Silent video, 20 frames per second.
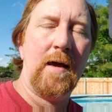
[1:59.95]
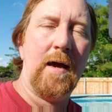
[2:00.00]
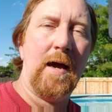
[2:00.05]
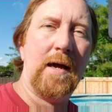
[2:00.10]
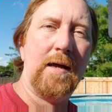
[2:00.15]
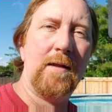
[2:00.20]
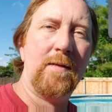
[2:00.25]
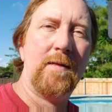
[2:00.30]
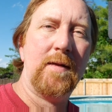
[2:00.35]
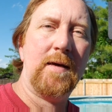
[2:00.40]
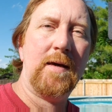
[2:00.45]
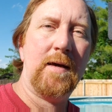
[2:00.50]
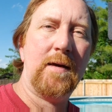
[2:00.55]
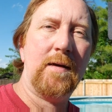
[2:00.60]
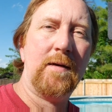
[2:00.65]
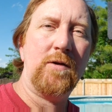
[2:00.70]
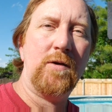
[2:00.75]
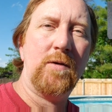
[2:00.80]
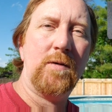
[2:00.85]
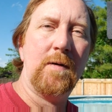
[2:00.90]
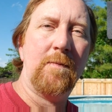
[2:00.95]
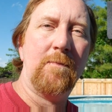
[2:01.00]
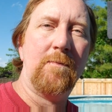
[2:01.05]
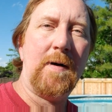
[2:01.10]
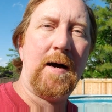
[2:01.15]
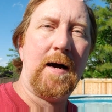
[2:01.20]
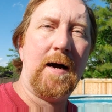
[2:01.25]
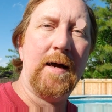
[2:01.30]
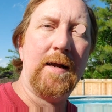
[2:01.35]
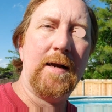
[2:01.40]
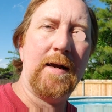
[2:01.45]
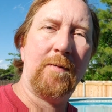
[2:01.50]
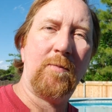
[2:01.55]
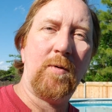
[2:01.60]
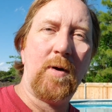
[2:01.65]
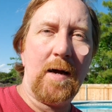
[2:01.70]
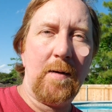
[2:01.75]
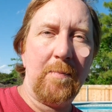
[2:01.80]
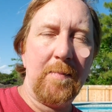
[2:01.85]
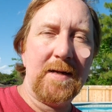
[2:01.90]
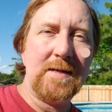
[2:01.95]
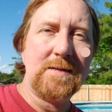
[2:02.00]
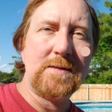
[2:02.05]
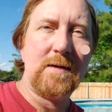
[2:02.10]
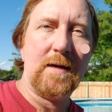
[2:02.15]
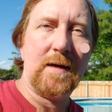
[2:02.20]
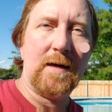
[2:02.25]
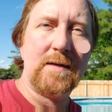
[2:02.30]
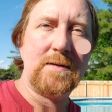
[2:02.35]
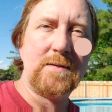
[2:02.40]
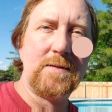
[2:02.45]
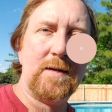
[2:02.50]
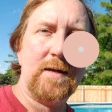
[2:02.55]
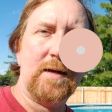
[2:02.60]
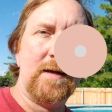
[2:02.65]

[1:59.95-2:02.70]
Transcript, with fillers: and then you divide ever how many seconds it